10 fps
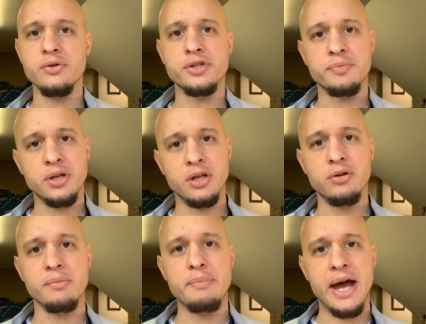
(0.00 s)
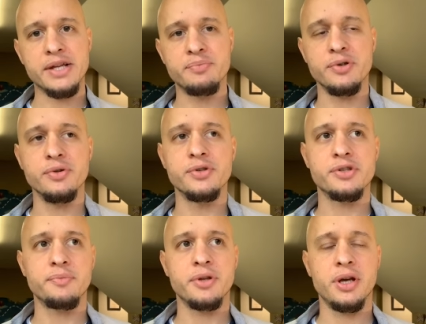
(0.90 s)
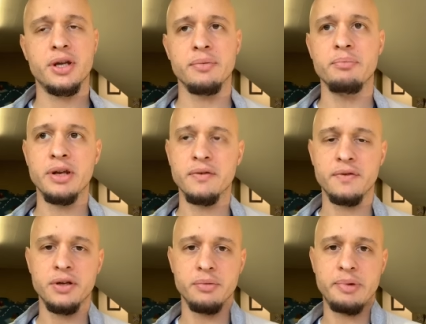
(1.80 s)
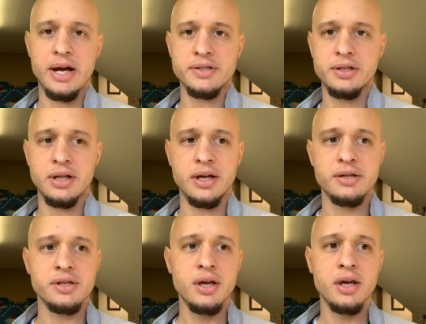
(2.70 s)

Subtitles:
something that you can mass produce, something that can benefit your past clients,